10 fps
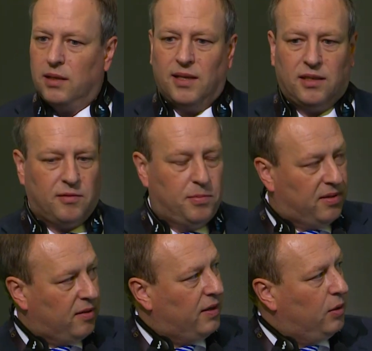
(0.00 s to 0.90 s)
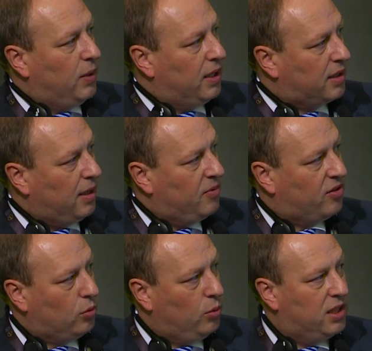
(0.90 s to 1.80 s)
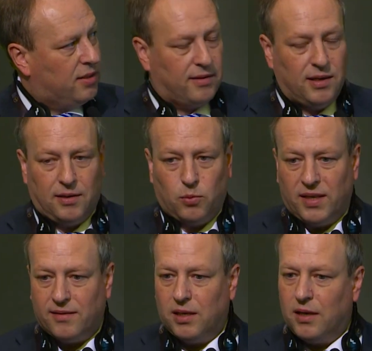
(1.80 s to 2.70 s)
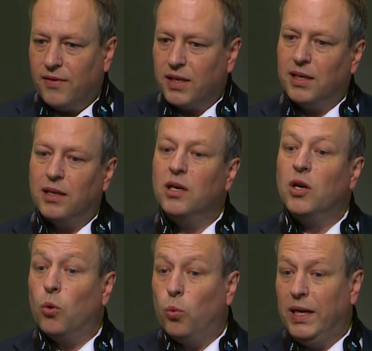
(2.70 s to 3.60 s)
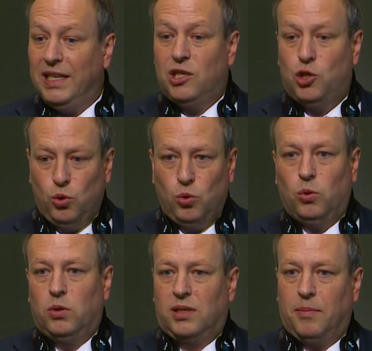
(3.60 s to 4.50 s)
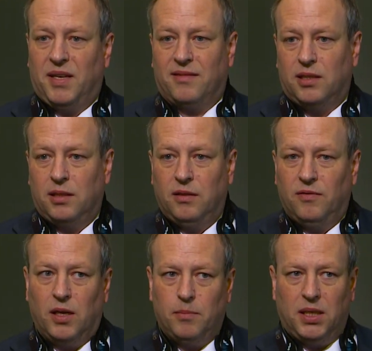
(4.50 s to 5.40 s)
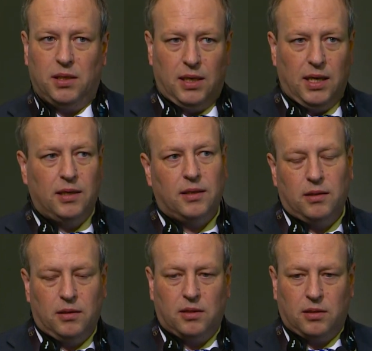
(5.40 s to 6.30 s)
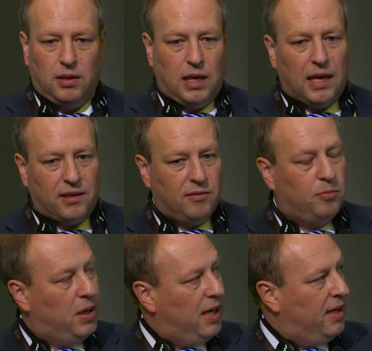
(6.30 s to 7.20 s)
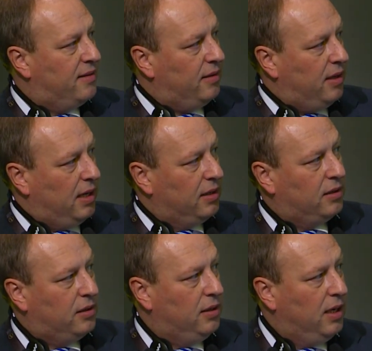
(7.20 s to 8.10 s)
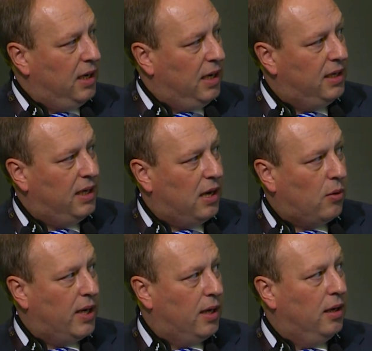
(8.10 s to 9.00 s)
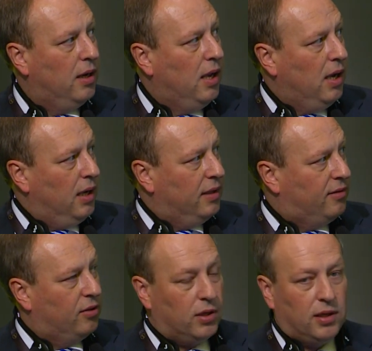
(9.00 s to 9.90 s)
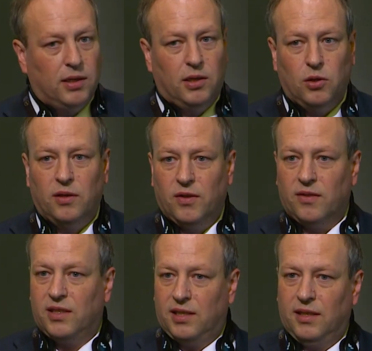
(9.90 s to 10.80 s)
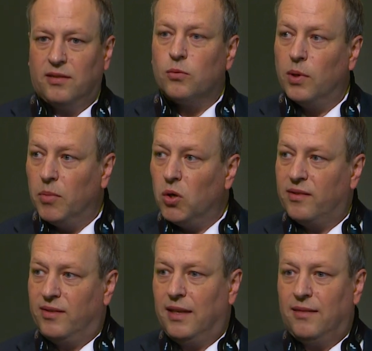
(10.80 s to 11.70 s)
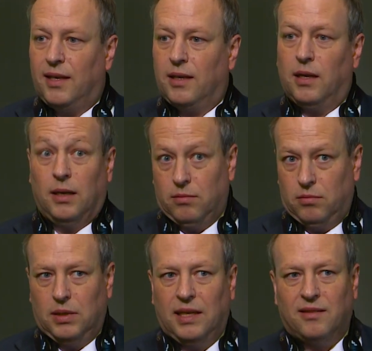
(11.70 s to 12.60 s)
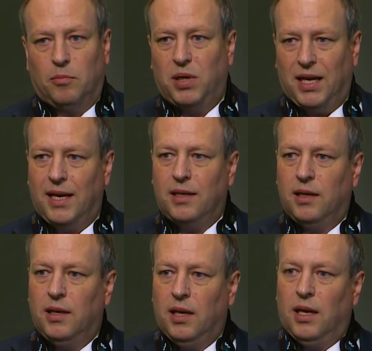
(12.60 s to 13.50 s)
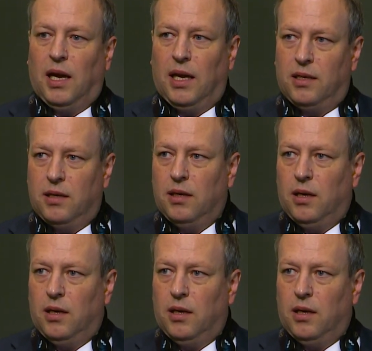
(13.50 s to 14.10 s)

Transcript: that specifically when it comes to regions like Western Africa, we do capacity development at this place, in the area. At certain universities, remote sensing is applied, and